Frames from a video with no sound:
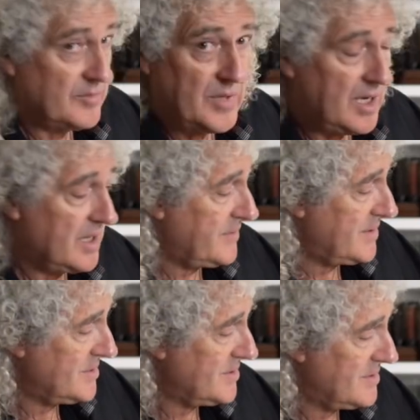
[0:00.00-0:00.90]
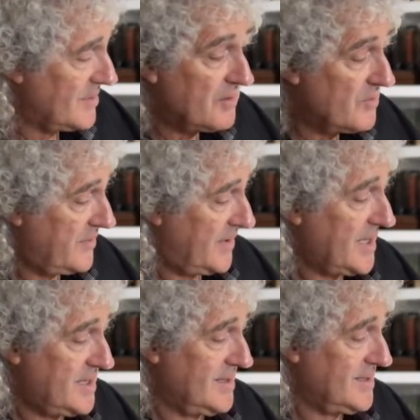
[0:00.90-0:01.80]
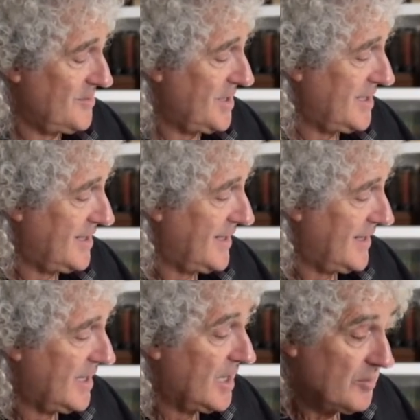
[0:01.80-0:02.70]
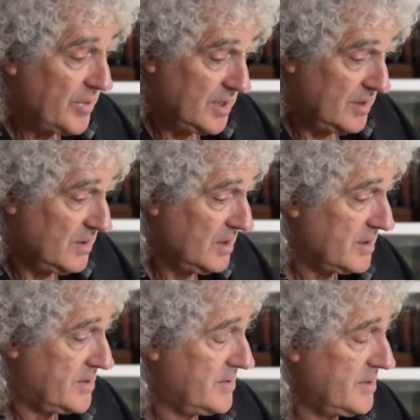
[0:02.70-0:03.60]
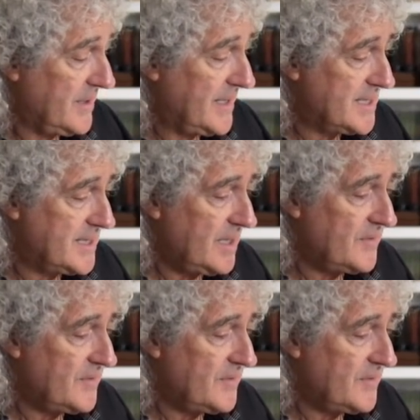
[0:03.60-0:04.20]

in my life. This was a revelation to me. But you look through, and instead